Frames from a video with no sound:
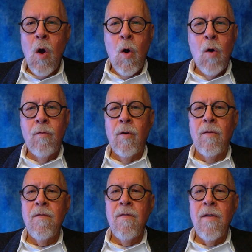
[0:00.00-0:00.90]
over
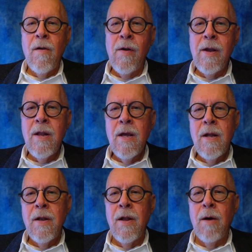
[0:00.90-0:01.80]
a varied
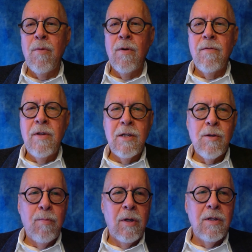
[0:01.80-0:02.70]
number of
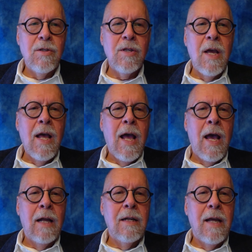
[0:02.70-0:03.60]
disciplines
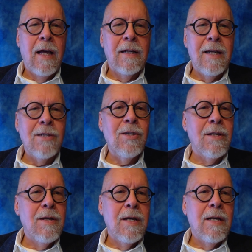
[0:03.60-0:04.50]
and does it
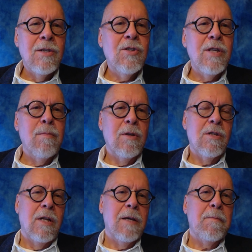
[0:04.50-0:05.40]

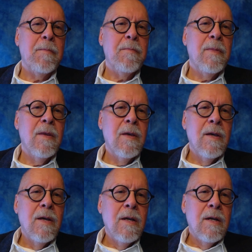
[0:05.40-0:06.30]
seamlessly.
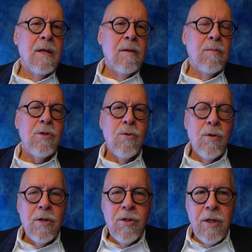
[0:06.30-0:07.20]
Ms.
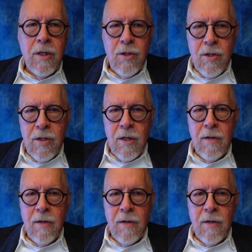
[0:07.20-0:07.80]
Corich is the